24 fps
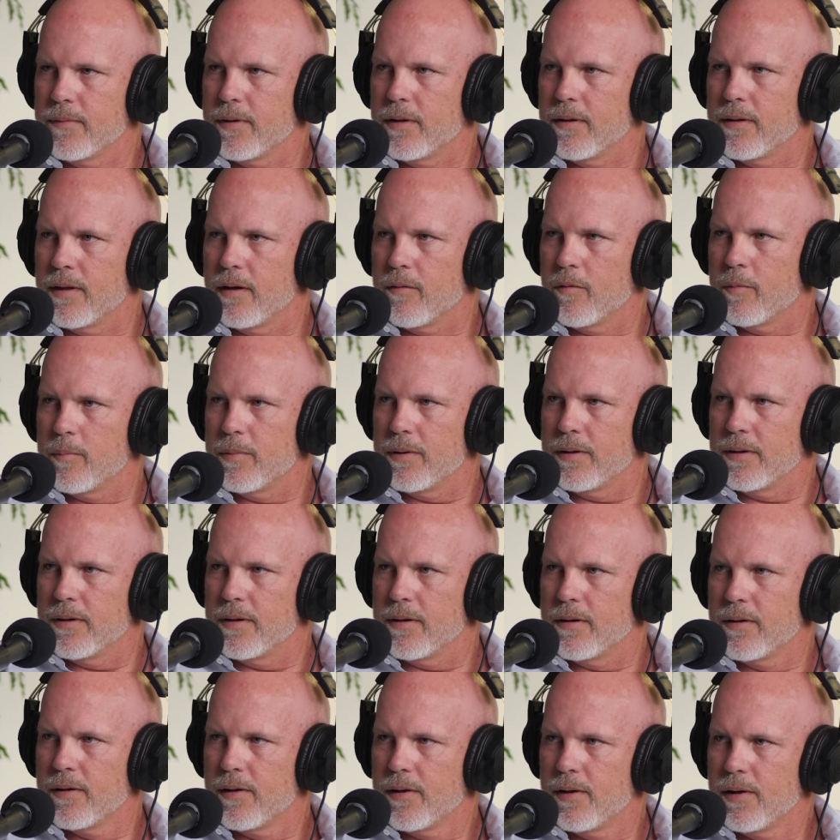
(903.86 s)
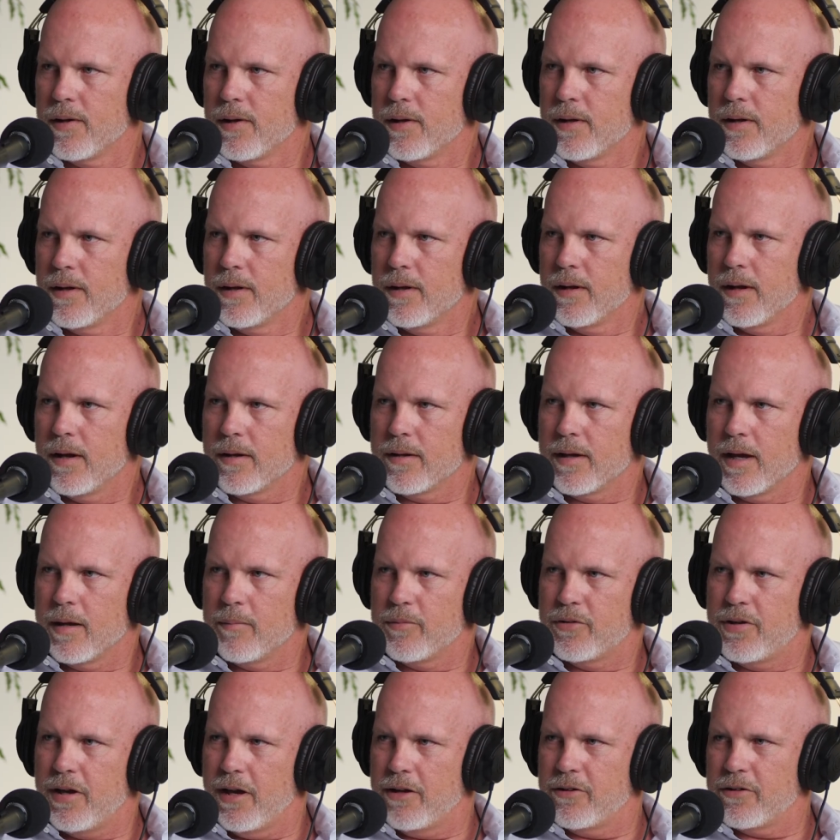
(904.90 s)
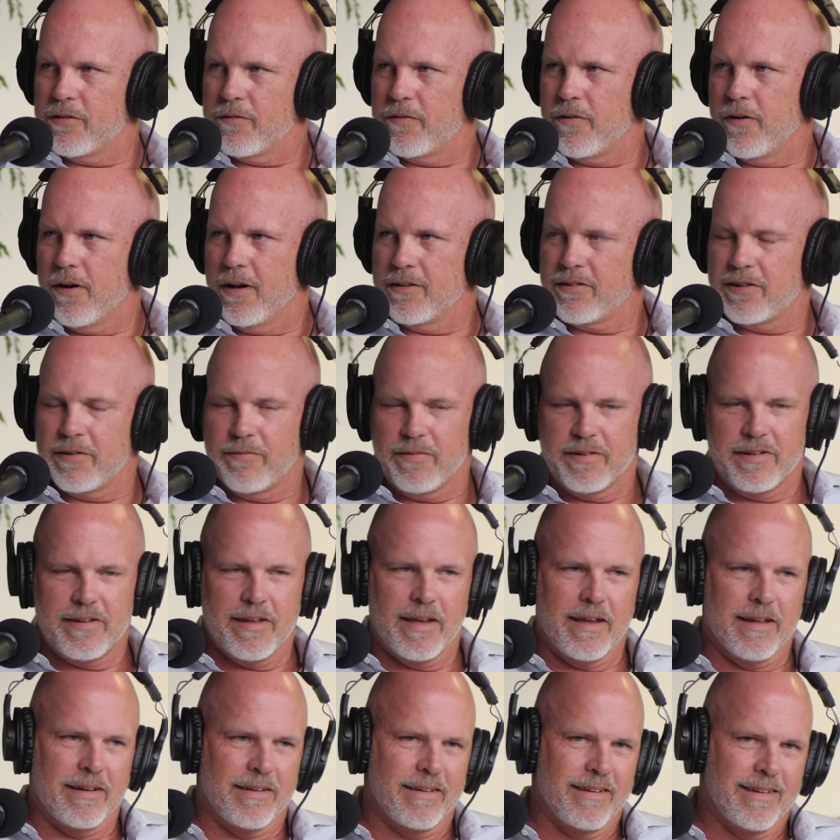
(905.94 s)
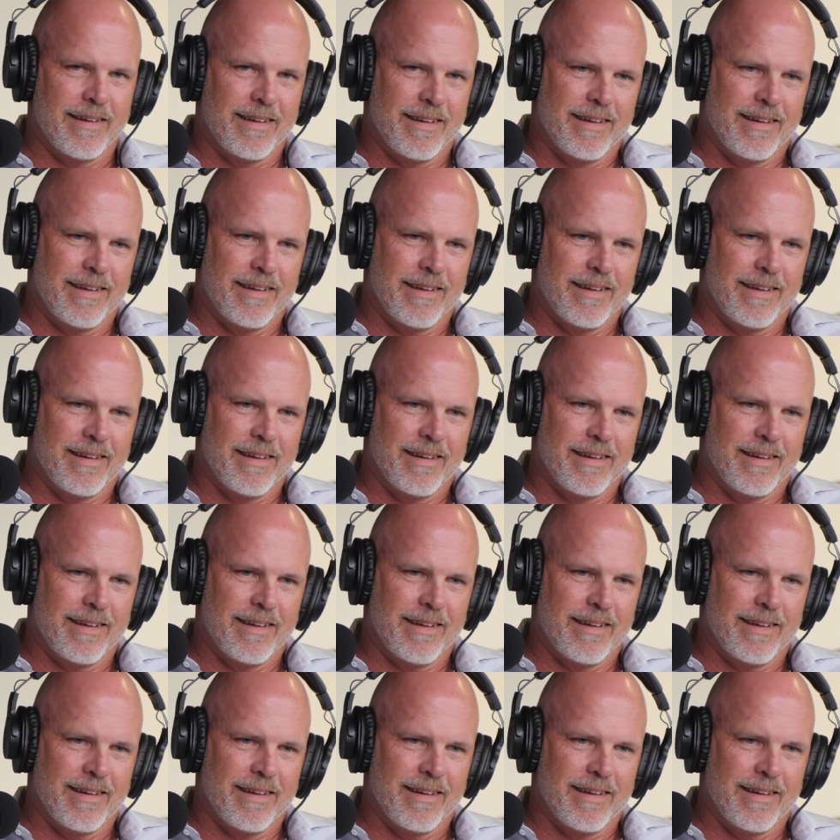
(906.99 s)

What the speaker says: would be a game changer for us if it did.